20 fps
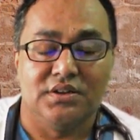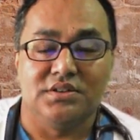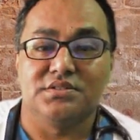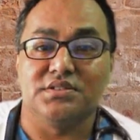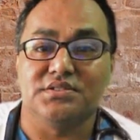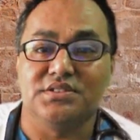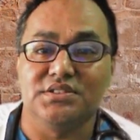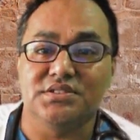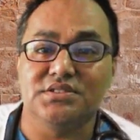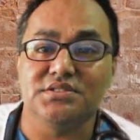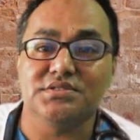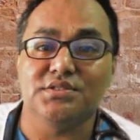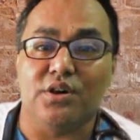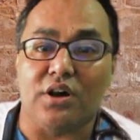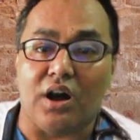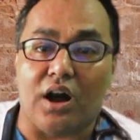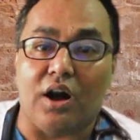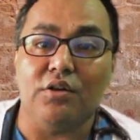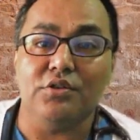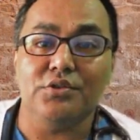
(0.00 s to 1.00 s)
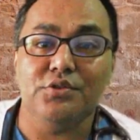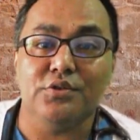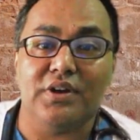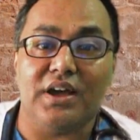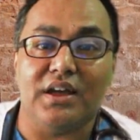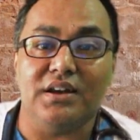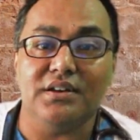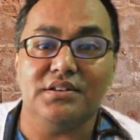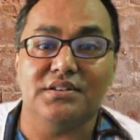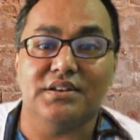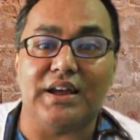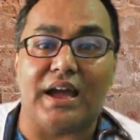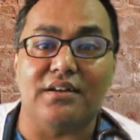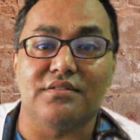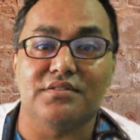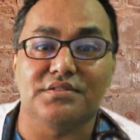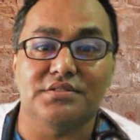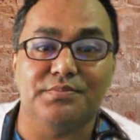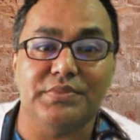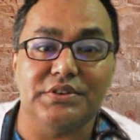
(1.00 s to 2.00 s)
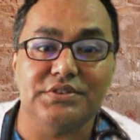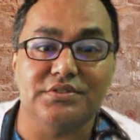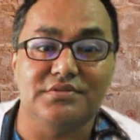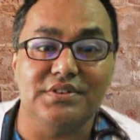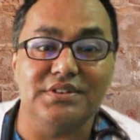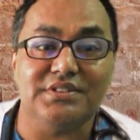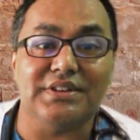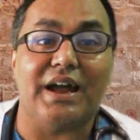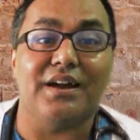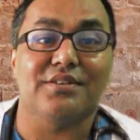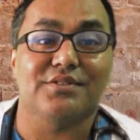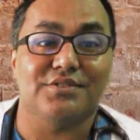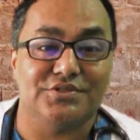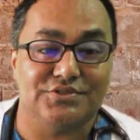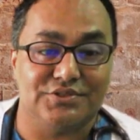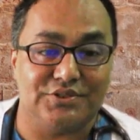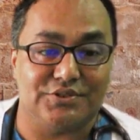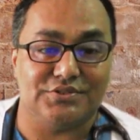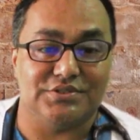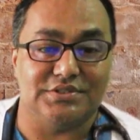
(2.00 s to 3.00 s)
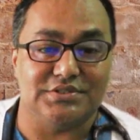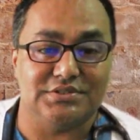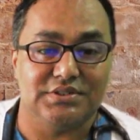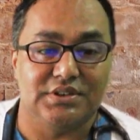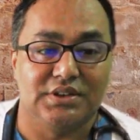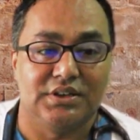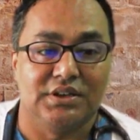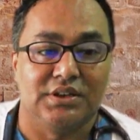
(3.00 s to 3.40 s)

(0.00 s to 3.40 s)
So this is the how you can diagnose a patient with thyrotoxicosis.